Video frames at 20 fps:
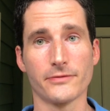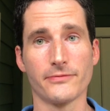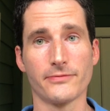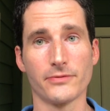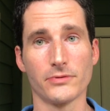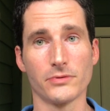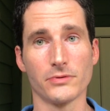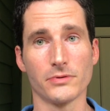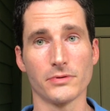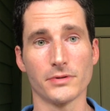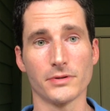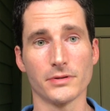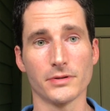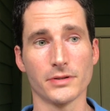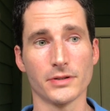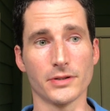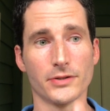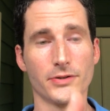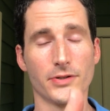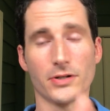for
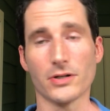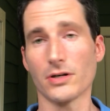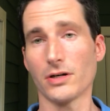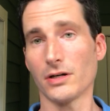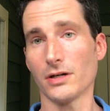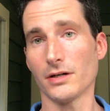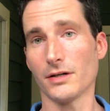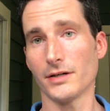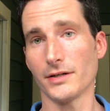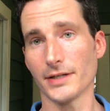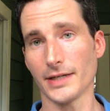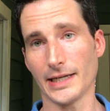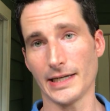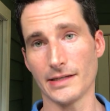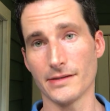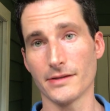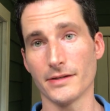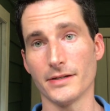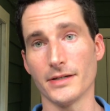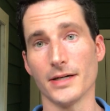the card
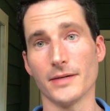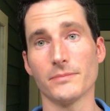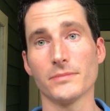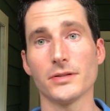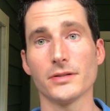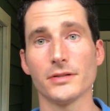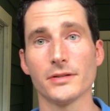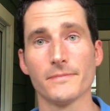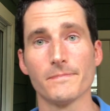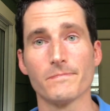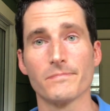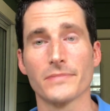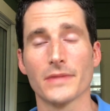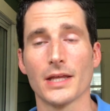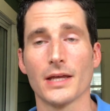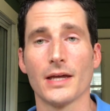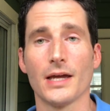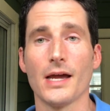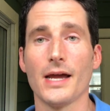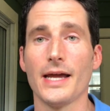and the number,
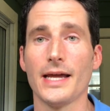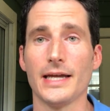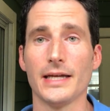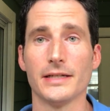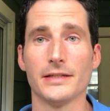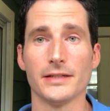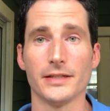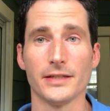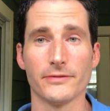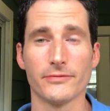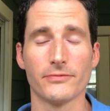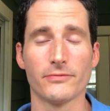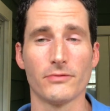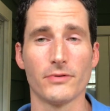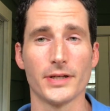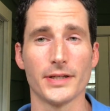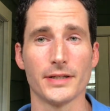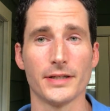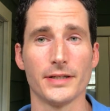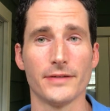and if
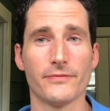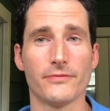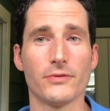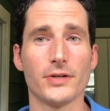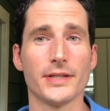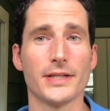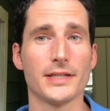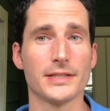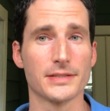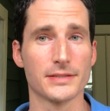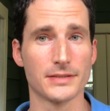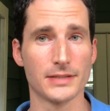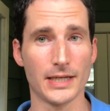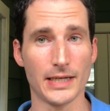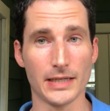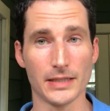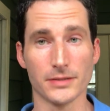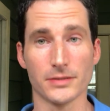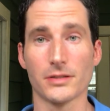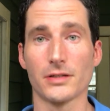what they
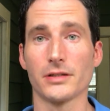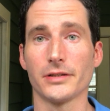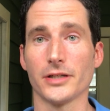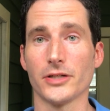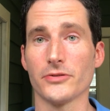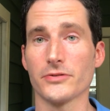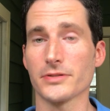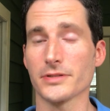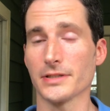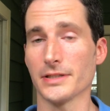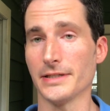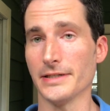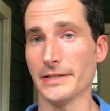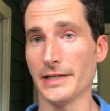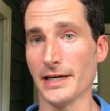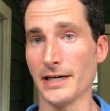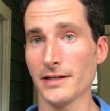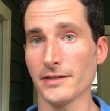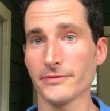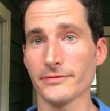say is close
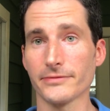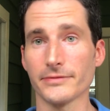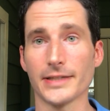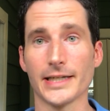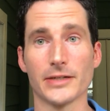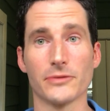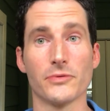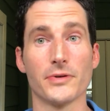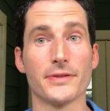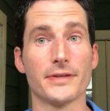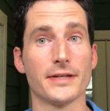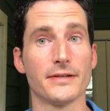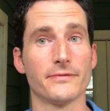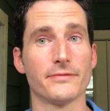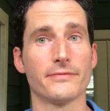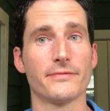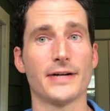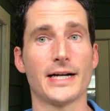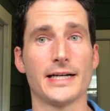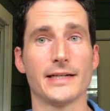enough, like within
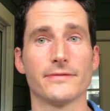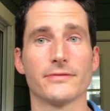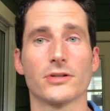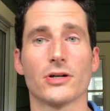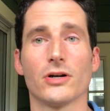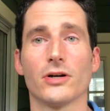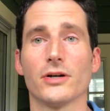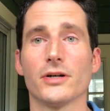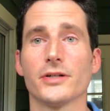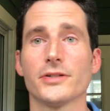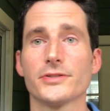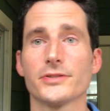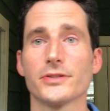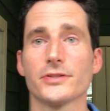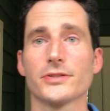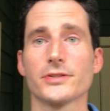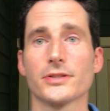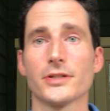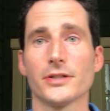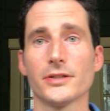5 cards or
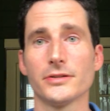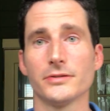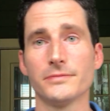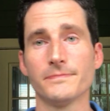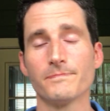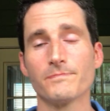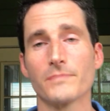so,